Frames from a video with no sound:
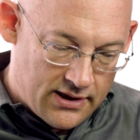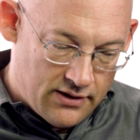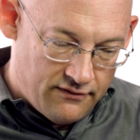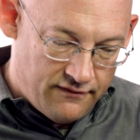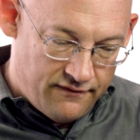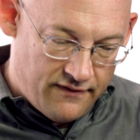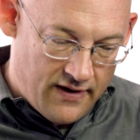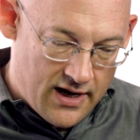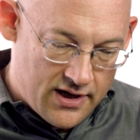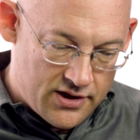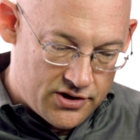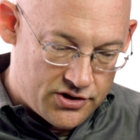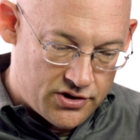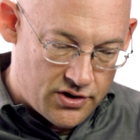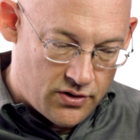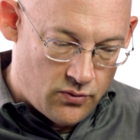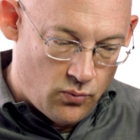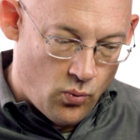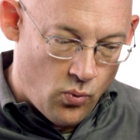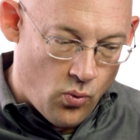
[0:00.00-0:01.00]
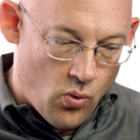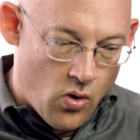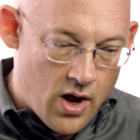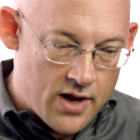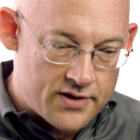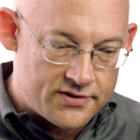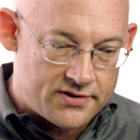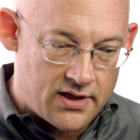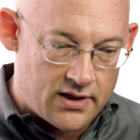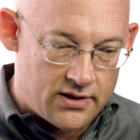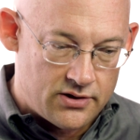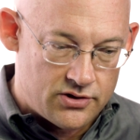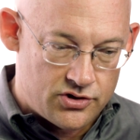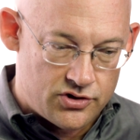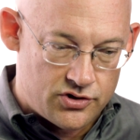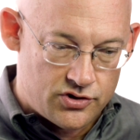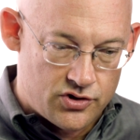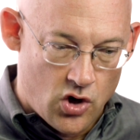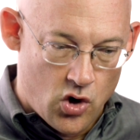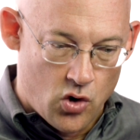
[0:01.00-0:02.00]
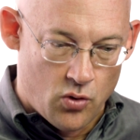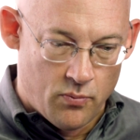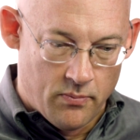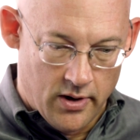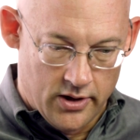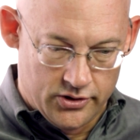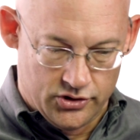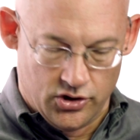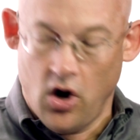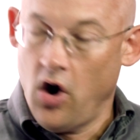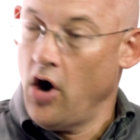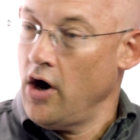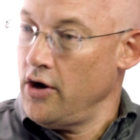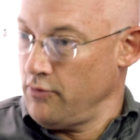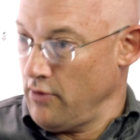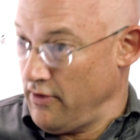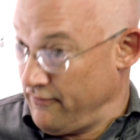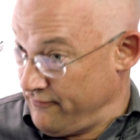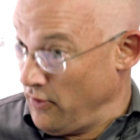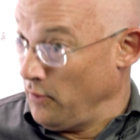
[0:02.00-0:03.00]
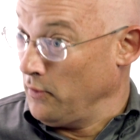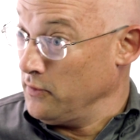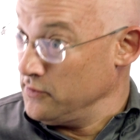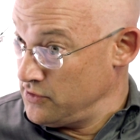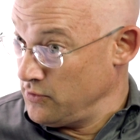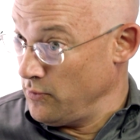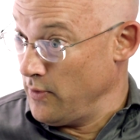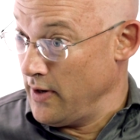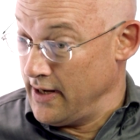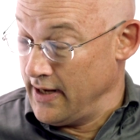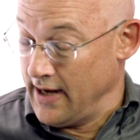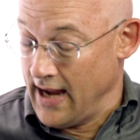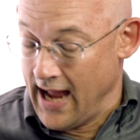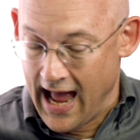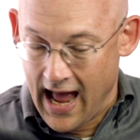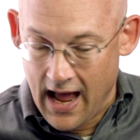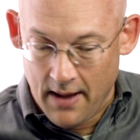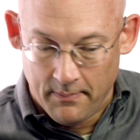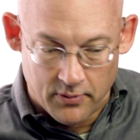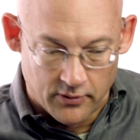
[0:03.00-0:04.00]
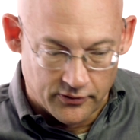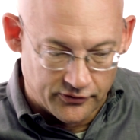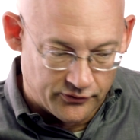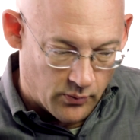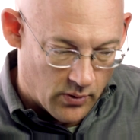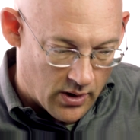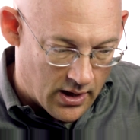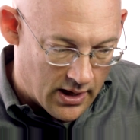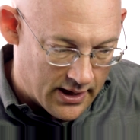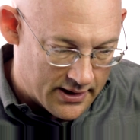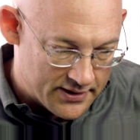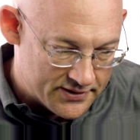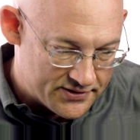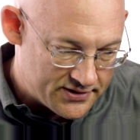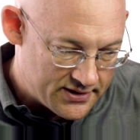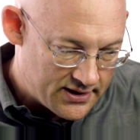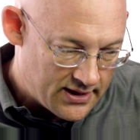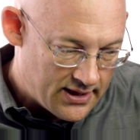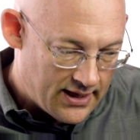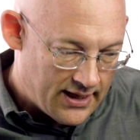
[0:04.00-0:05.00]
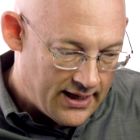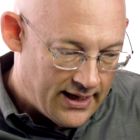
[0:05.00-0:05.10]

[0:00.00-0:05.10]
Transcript: innovation wasn't so much hardware focused the way Apple's was.